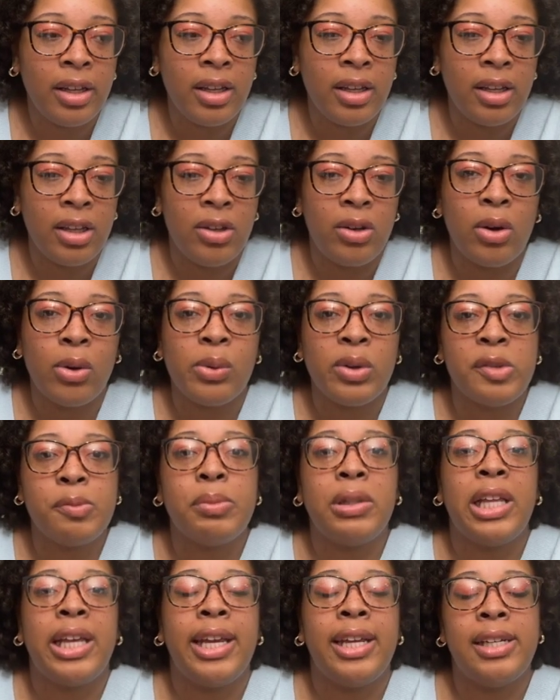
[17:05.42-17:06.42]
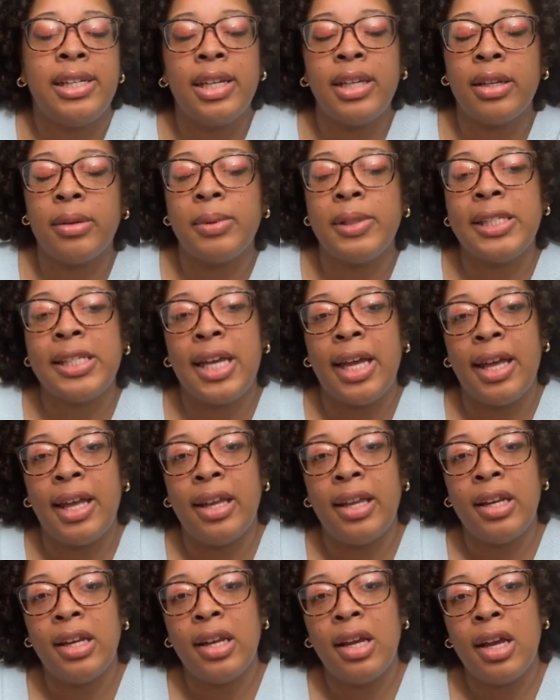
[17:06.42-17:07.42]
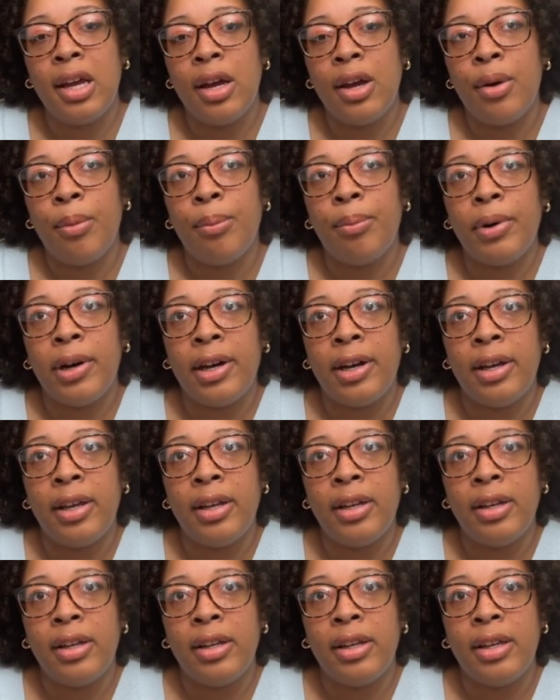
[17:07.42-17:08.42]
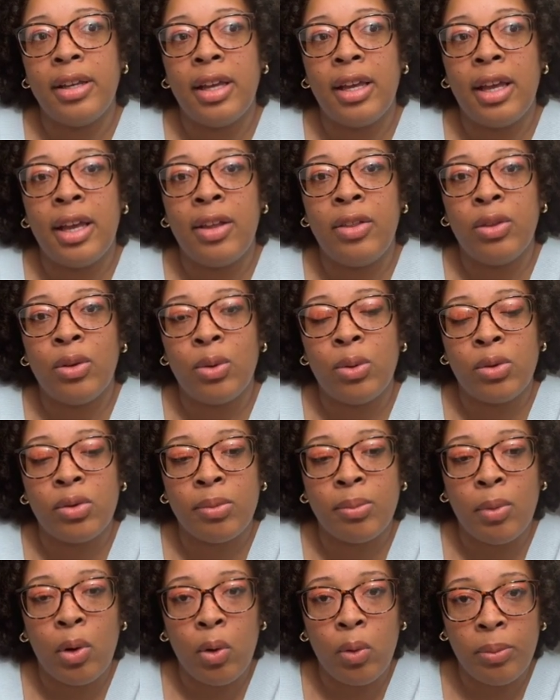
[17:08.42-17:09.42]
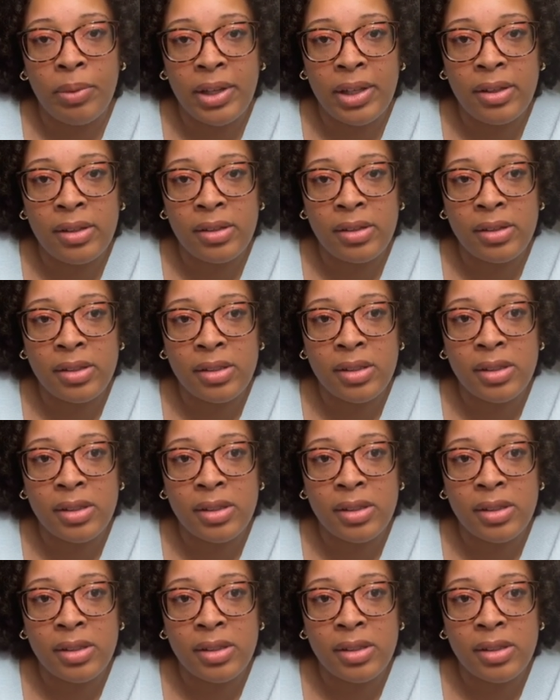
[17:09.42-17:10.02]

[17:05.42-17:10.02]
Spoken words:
You don't always plan to get upset, but in those moments,